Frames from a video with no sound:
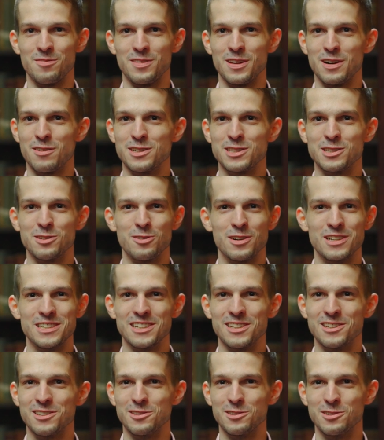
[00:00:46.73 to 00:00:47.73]
there was no
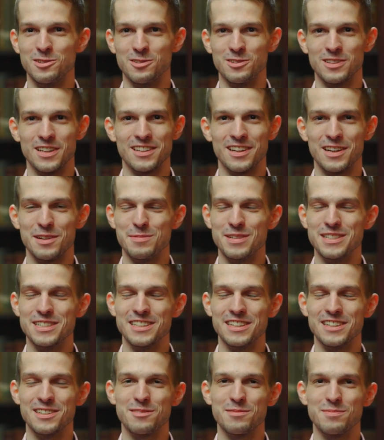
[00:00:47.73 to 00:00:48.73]
reason to that I
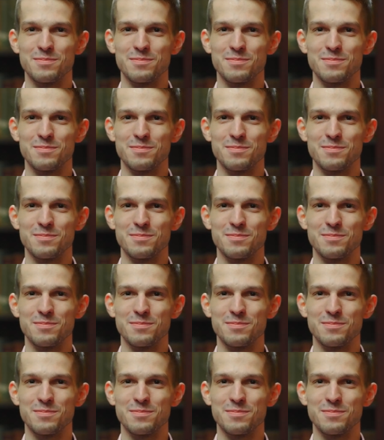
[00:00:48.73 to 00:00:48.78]
miss it.